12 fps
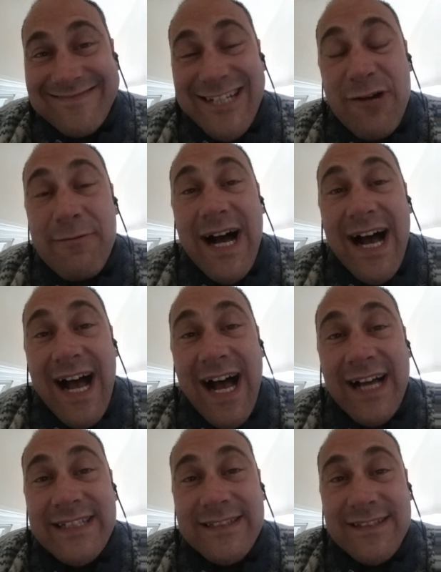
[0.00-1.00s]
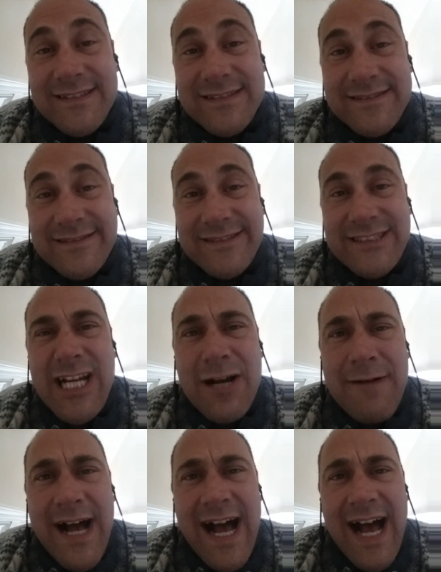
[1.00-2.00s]
Come on.
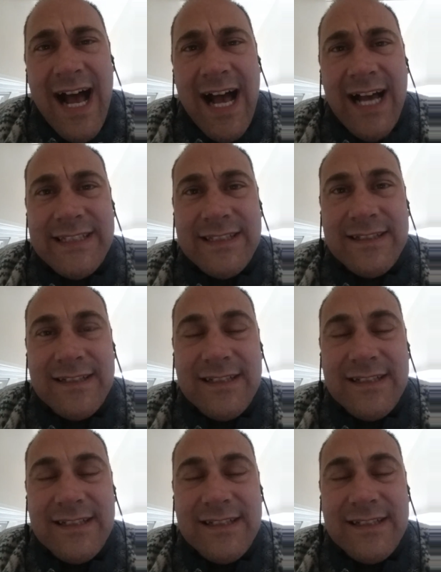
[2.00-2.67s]
Come on.